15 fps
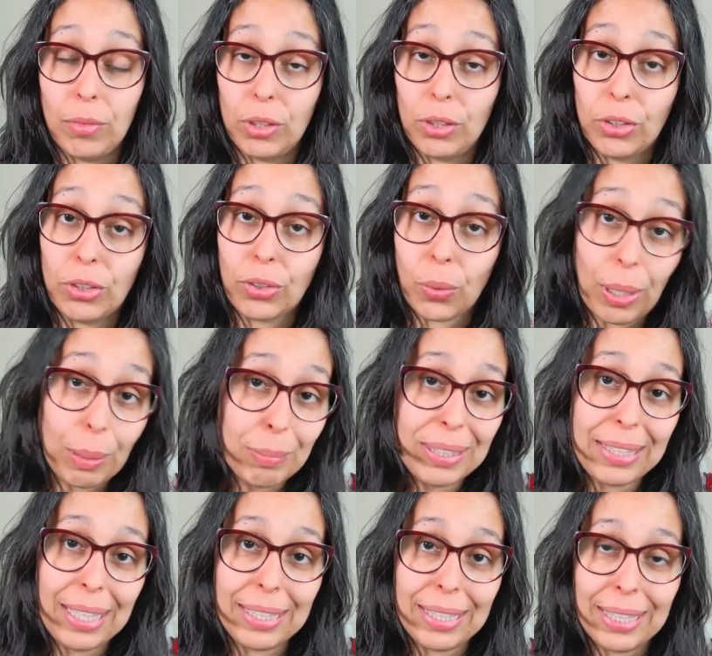Scrum
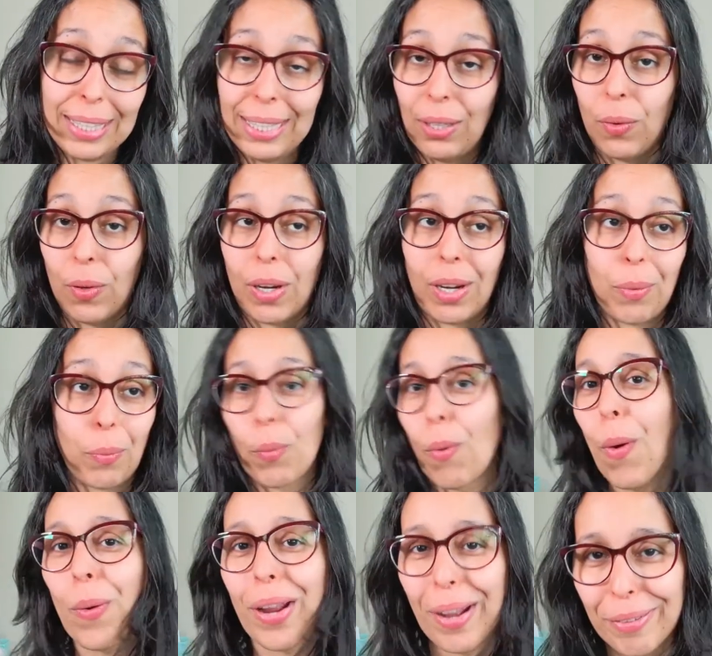Study, or we
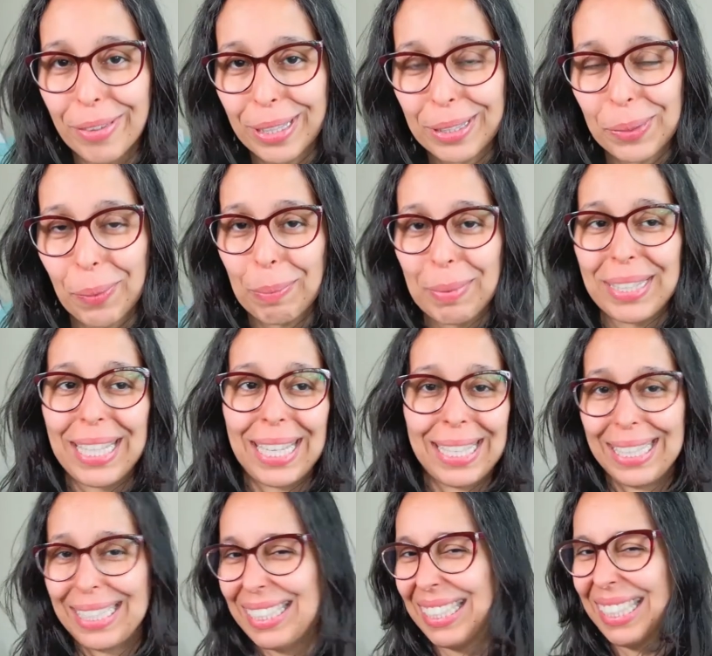won't cover Scrum
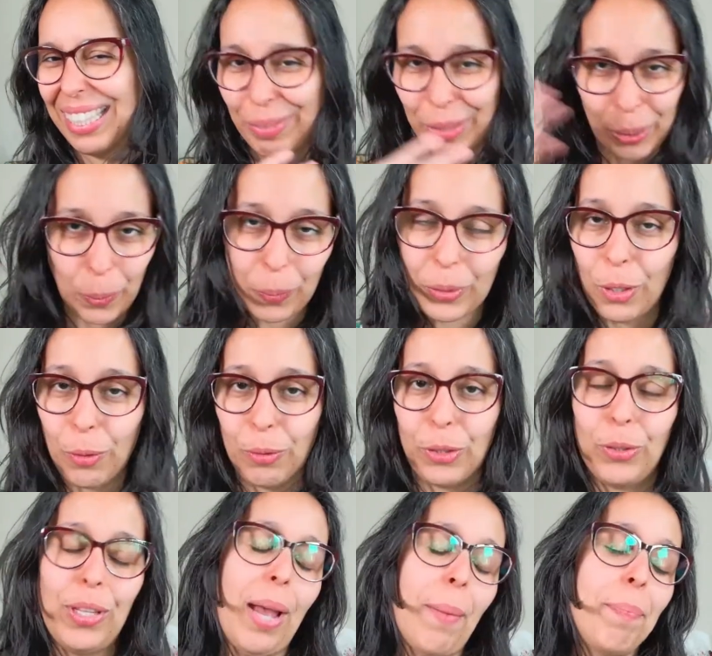Study because it's like, you know, don't
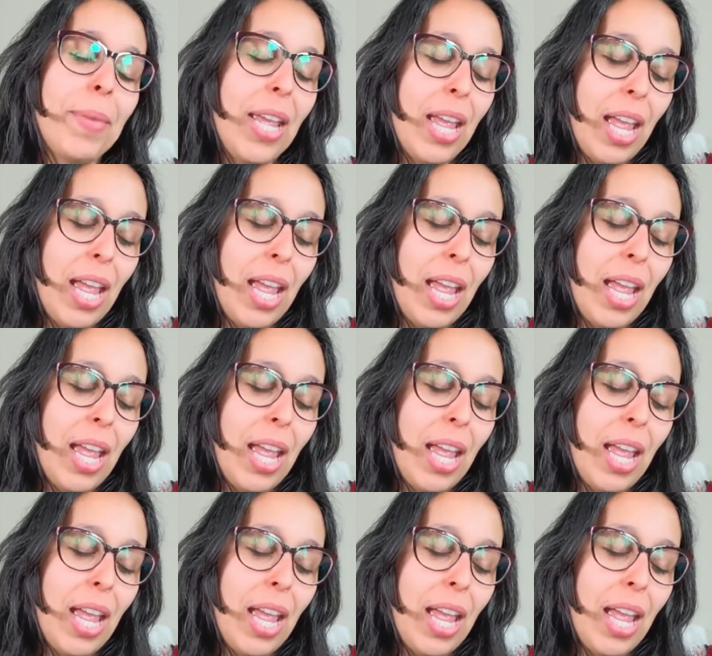do them.